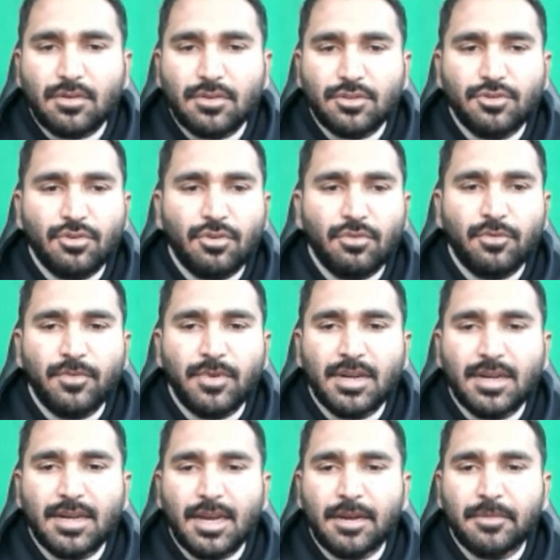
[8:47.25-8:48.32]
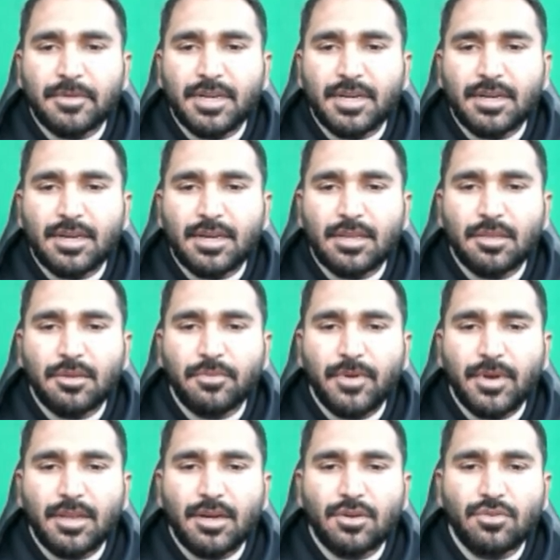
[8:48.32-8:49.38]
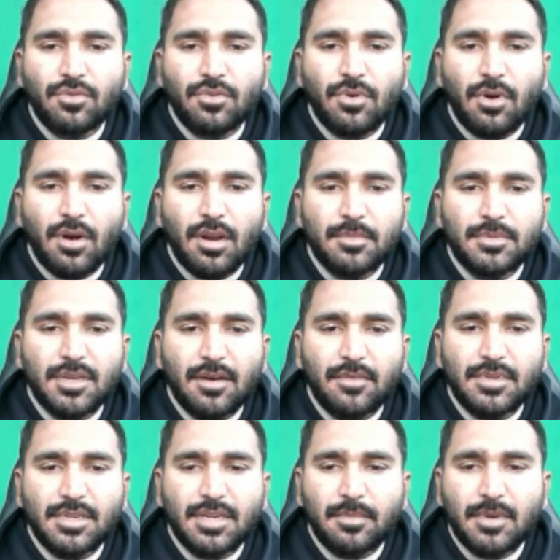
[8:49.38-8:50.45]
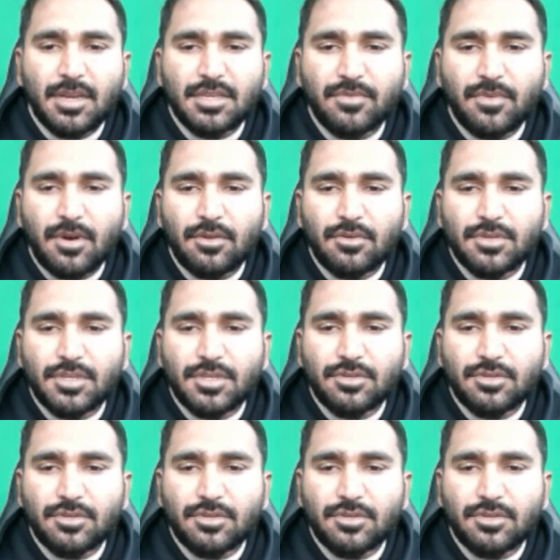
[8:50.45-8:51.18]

So we will type data in the final 2 columns of the table as follows.